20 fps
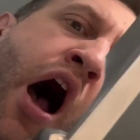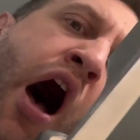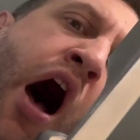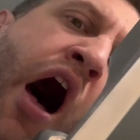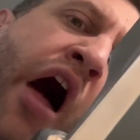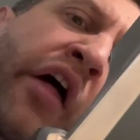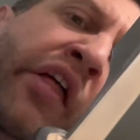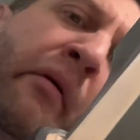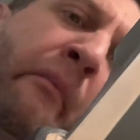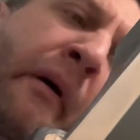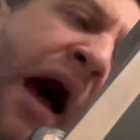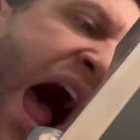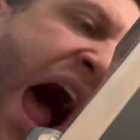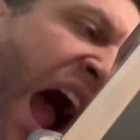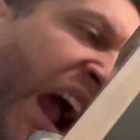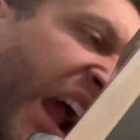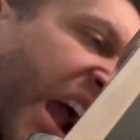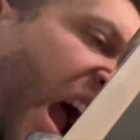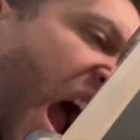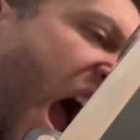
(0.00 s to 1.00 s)
on the
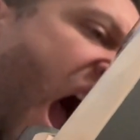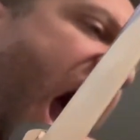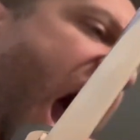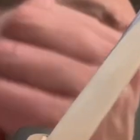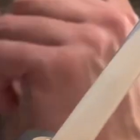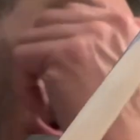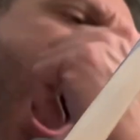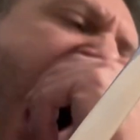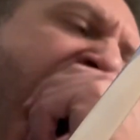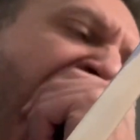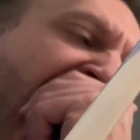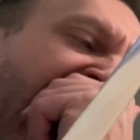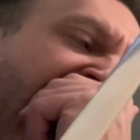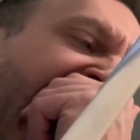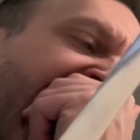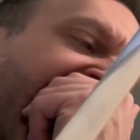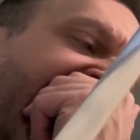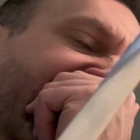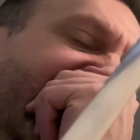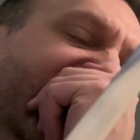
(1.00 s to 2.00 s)
back.
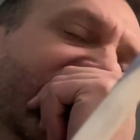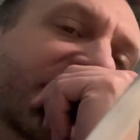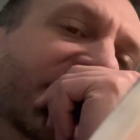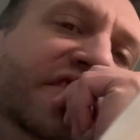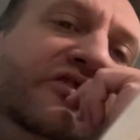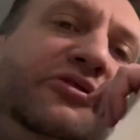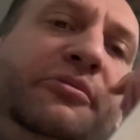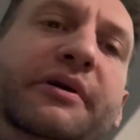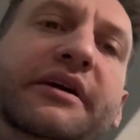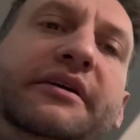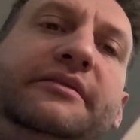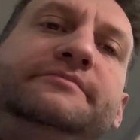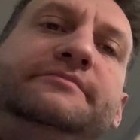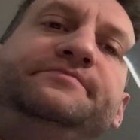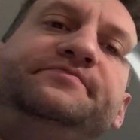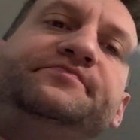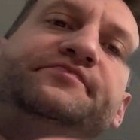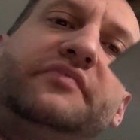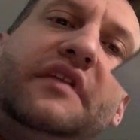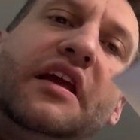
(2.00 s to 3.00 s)
Excuse me.
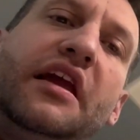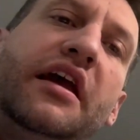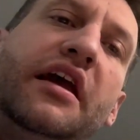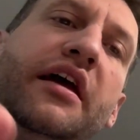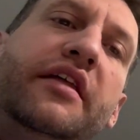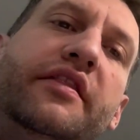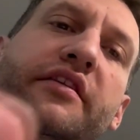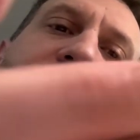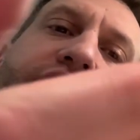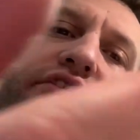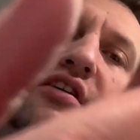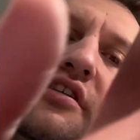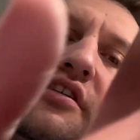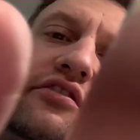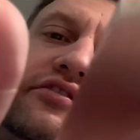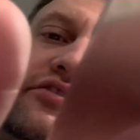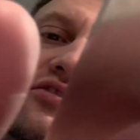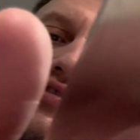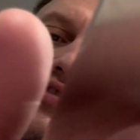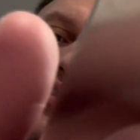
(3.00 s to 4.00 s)
And this thing
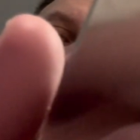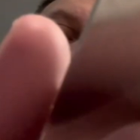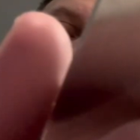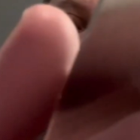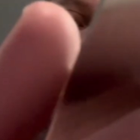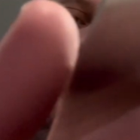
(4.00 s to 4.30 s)
is sharp,